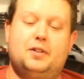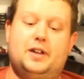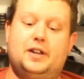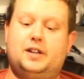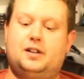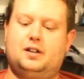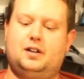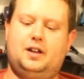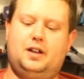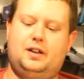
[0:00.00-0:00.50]

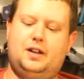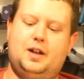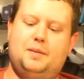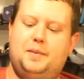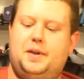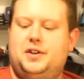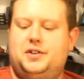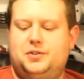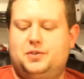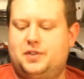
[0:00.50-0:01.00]
and I
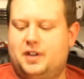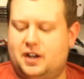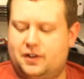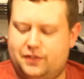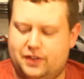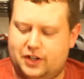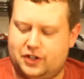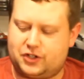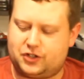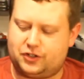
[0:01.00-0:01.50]
may do that
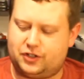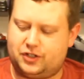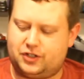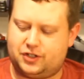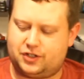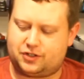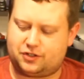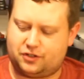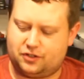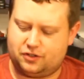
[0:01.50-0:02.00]
eventually,
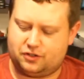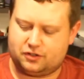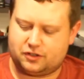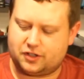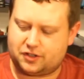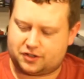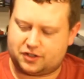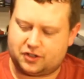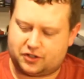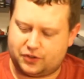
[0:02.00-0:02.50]
just
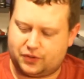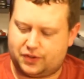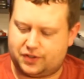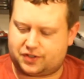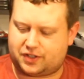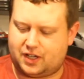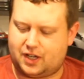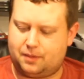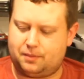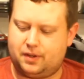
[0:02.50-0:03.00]
to do
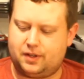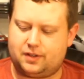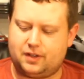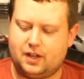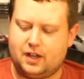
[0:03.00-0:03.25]
this game.